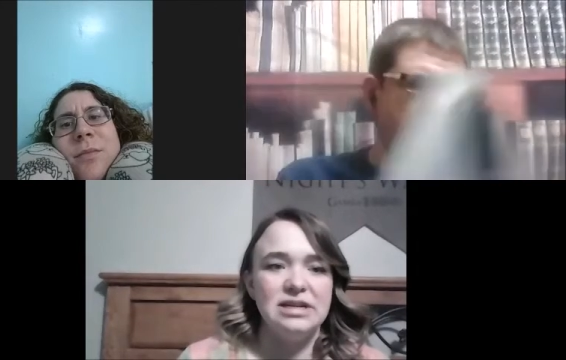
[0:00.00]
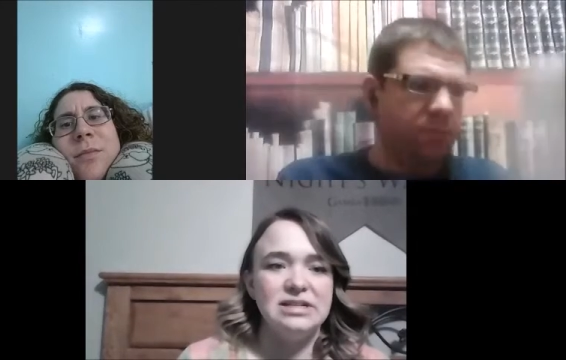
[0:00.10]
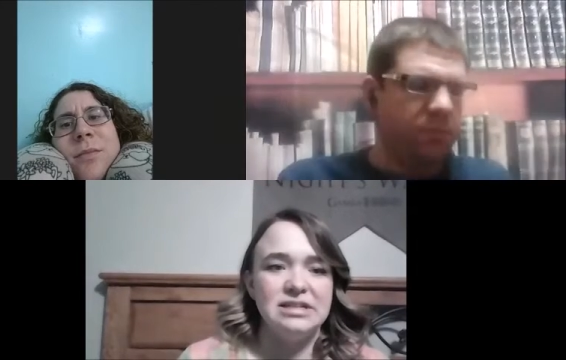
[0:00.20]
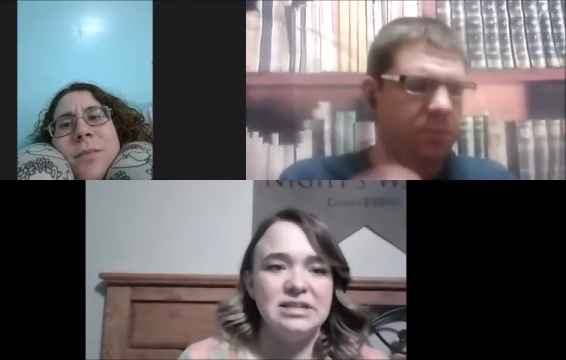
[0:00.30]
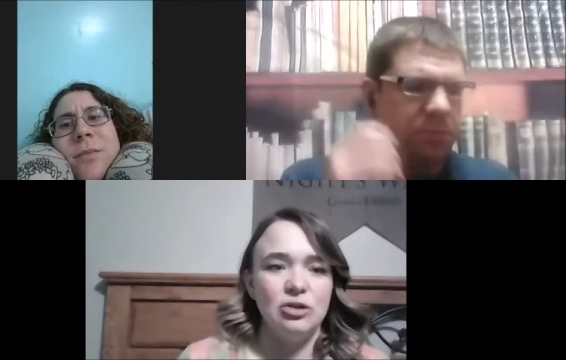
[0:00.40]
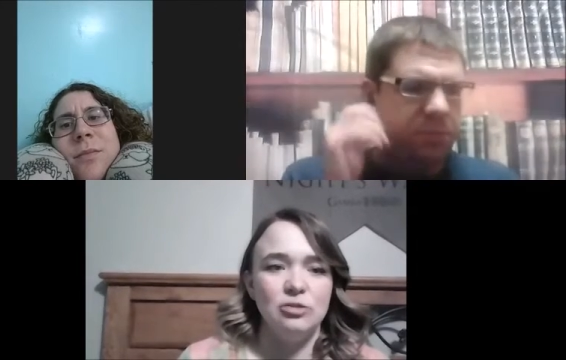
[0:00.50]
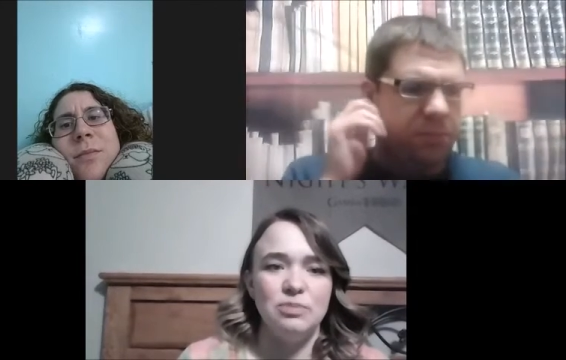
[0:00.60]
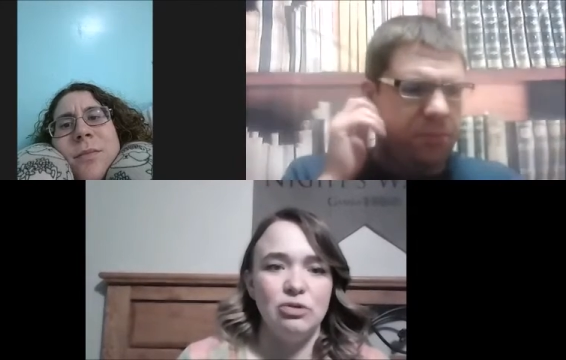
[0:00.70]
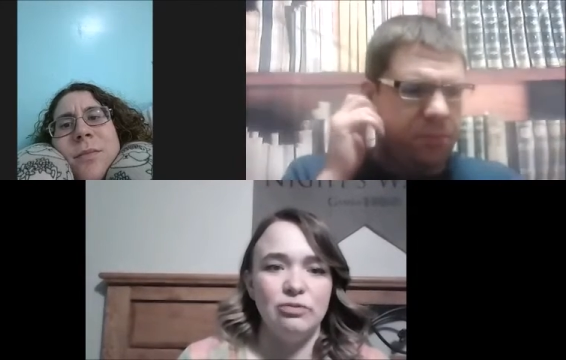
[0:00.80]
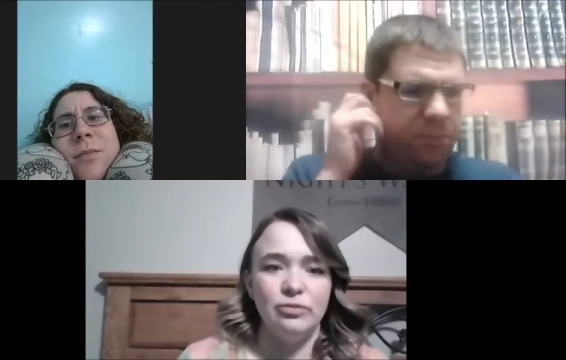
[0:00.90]
Speaker 1: detailed
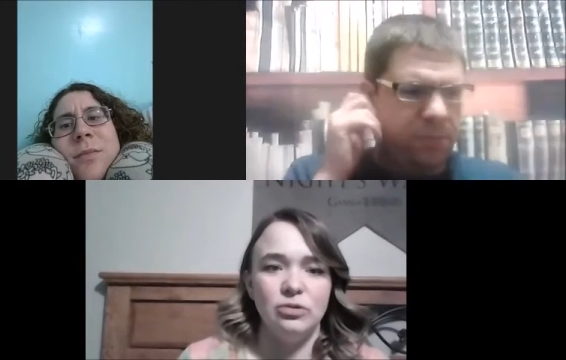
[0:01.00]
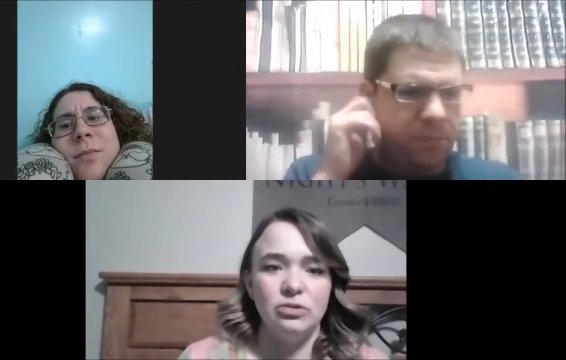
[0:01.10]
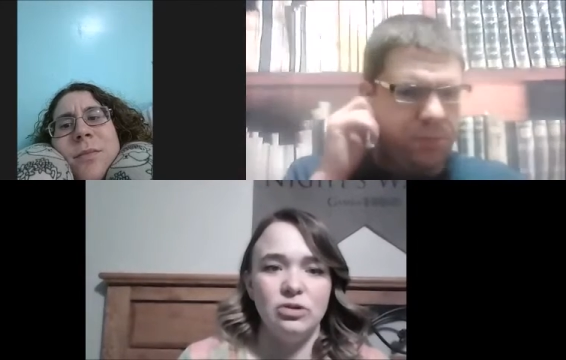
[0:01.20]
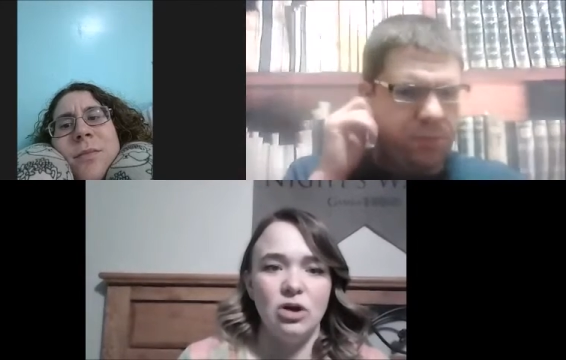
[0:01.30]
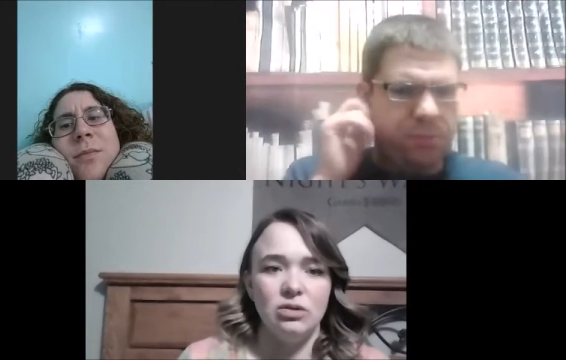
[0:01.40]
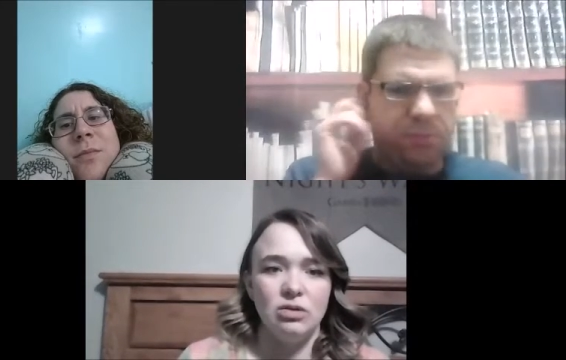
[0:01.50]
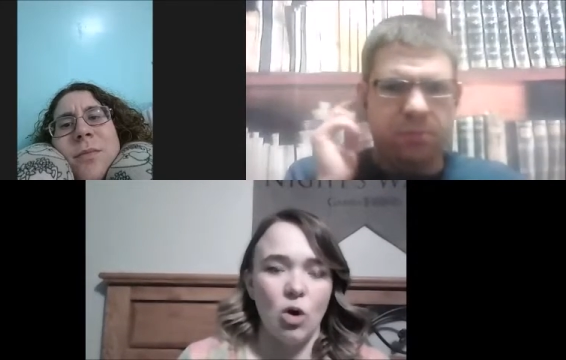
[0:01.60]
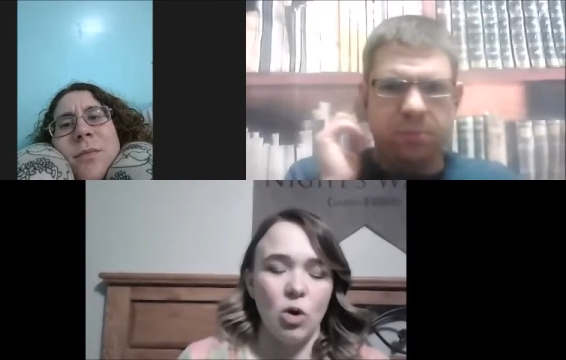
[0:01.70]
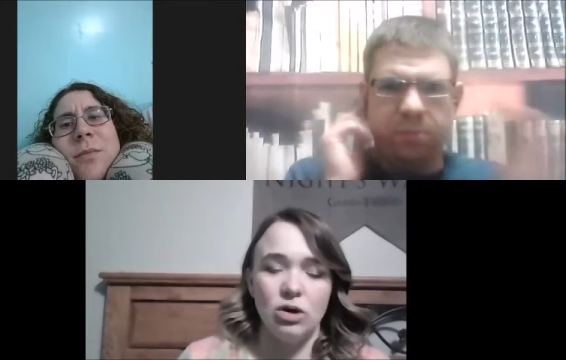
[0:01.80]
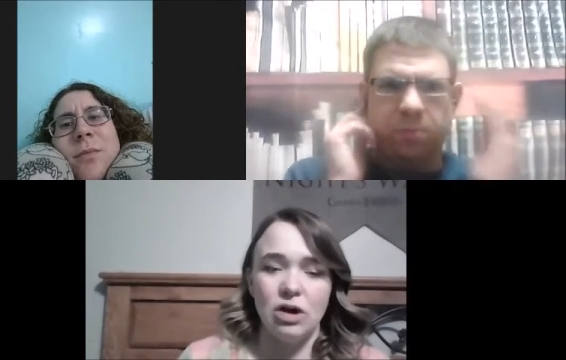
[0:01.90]
beautiful art.